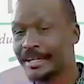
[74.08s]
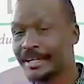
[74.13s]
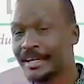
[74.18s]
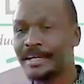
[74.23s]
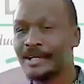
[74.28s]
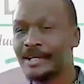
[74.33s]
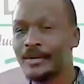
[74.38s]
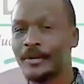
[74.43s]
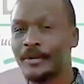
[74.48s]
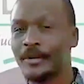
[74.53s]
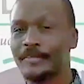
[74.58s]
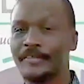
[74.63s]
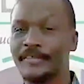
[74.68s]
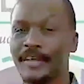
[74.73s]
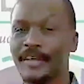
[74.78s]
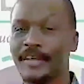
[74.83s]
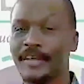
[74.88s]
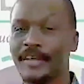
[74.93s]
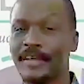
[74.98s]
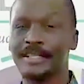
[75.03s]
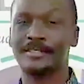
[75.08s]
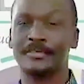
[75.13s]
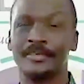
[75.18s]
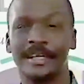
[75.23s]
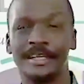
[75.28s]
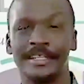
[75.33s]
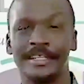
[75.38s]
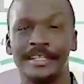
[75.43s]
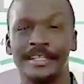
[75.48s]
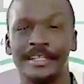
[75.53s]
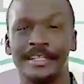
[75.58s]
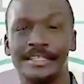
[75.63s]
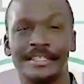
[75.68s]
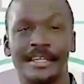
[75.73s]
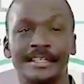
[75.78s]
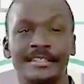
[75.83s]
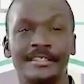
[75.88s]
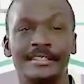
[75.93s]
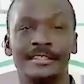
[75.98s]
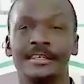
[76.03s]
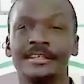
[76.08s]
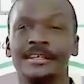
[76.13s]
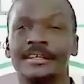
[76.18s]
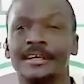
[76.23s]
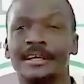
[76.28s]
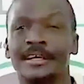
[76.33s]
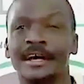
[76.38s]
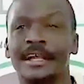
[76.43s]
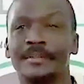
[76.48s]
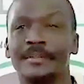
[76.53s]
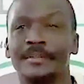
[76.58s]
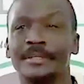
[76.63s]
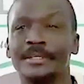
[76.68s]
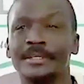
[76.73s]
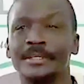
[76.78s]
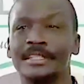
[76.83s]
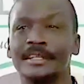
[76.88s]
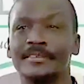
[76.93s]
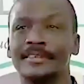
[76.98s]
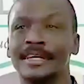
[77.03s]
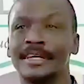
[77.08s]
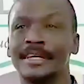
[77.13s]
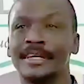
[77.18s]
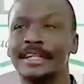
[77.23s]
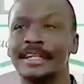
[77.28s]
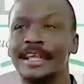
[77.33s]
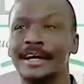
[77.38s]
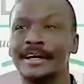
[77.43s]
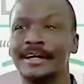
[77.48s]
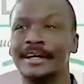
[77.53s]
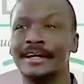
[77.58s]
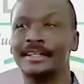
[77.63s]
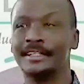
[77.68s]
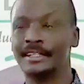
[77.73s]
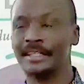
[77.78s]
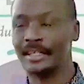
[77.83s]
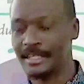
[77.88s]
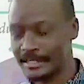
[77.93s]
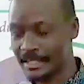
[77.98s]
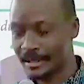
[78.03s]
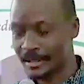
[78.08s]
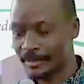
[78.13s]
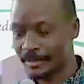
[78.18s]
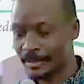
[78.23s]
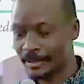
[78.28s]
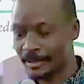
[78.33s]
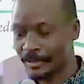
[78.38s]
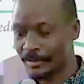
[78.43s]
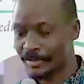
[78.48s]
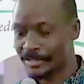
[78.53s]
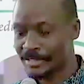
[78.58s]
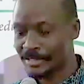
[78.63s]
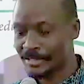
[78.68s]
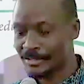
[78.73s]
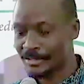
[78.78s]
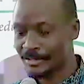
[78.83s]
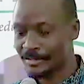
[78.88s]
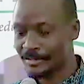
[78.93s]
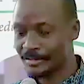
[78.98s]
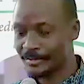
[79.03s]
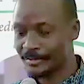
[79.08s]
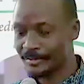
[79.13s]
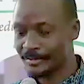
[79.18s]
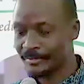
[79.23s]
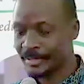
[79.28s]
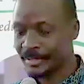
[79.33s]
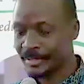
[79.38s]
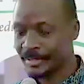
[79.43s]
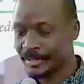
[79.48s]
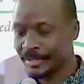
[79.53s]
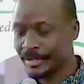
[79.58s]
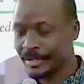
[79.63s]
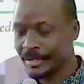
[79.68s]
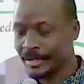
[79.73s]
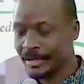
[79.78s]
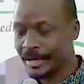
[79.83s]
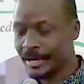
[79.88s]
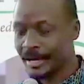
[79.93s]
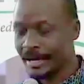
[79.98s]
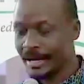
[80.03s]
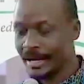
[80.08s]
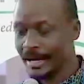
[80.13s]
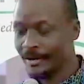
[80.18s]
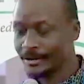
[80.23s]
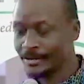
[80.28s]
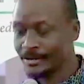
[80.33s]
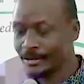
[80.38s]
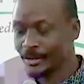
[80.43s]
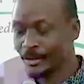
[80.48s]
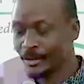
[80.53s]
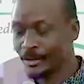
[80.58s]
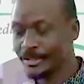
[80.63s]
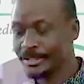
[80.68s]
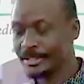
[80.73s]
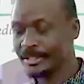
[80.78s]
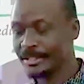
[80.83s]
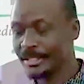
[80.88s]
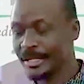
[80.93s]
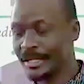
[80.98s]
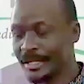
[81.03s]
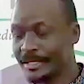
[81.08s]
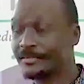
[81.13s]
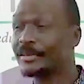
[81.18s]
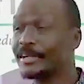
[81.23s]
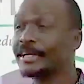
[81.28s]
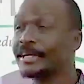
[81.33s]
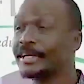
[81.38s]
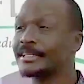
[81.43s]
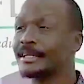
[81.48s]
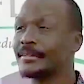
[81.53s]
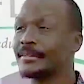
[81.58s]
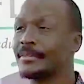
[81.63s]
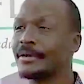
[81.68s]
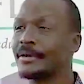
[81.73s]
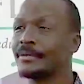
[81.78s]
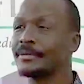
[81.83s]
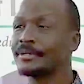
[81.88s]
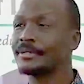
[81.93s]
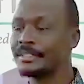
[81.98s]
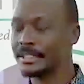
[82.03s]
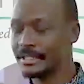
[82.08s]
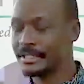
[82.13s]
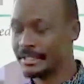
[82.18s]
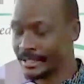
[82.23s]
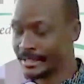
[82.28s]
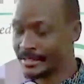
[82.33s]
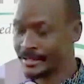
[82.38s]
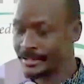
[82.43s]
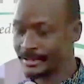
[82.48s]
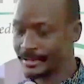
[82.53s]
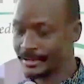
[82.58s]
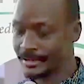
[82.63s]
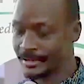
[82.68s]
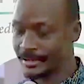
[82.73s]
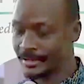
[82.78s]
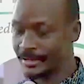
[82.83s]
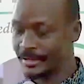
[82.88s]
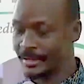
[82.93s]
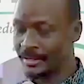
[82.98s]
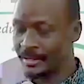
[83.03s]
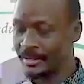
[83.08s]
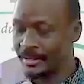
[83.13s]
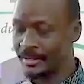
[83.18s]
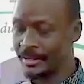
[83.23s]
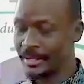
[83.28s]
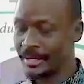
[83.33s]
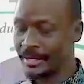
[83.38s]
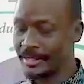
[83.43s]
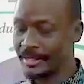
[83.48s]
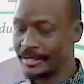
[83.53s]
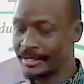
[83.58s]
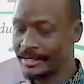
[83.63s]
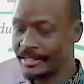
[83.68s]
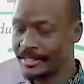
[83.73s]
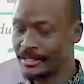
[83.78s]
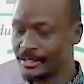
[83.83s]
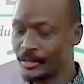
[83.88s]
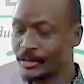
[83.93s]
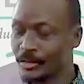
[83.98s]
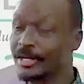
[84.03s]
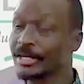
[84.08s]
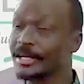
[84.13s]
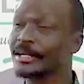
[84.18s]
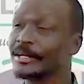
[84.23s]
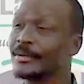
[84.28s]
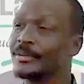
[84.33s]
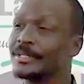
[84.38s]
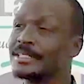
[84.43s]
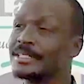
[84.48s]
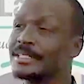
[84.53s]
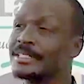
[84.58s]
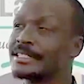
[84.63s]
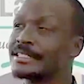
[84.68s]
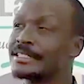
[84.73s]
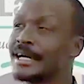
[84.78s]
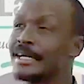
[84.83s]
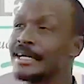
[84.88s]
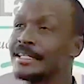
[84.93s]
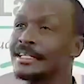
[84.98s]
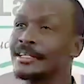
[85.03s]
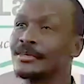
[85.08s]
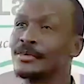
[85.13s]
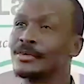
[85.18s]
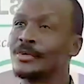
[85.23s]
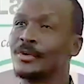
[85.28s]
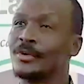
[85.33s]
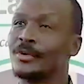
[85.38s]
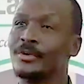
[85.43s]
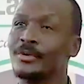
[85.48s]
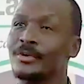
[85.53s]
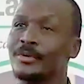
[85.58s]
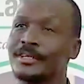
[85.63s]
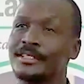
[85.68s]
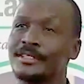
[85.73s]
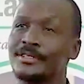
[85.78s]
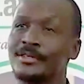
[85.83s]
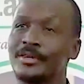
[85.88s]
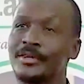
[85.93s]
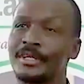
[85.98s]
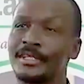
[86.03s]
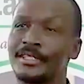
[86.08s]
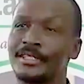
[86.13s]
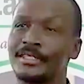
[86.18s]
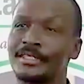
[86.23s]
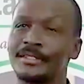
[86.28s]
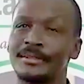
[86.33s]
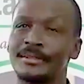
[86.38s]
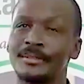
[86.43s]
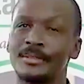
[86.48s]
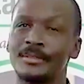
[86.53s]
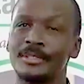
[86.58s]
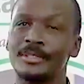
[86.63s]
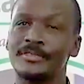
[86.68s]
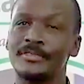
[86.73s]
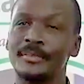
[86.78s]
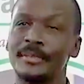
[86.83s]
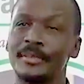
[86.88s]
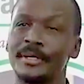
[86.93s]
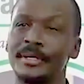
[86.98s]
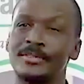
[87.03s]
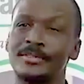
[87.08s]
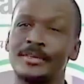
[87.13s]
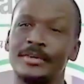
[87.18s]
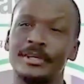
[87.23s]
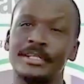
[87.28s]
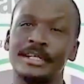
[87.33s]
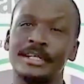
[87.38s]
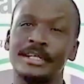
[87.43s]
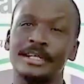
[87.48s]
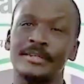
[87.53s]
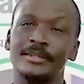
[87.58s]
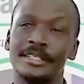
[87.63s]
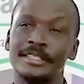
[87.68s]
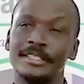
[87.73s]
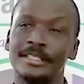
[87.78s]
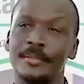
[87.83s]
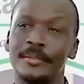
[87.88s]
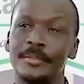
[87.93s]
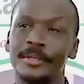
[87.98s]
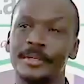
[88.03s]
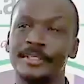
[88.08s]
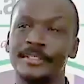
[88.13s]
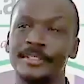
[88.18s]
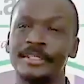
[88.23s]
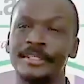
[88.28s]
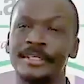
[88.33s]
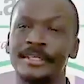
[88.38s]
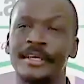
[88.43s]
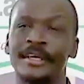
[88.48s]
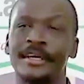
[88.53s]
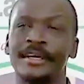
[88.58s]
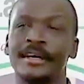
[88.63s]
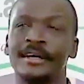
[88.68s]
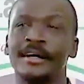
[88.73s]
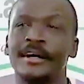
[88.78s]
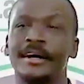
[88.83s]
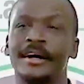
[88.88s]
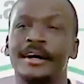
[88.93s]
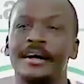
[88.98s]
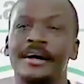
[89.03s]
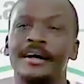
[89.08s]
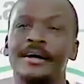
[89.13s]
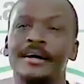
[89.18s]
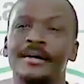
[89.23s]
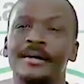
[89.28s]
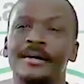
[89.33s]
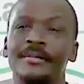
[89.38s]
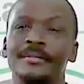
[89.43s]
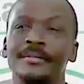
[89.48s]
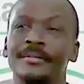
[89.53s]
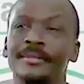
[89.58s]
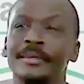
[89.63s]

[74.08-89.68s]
the radical effects of a religious state, and I'm just leaving it there until I start my conversation. I also thought and reflected about Jesus and his story with Caesar. I think you all know the story, most famous story in the New Testament, um,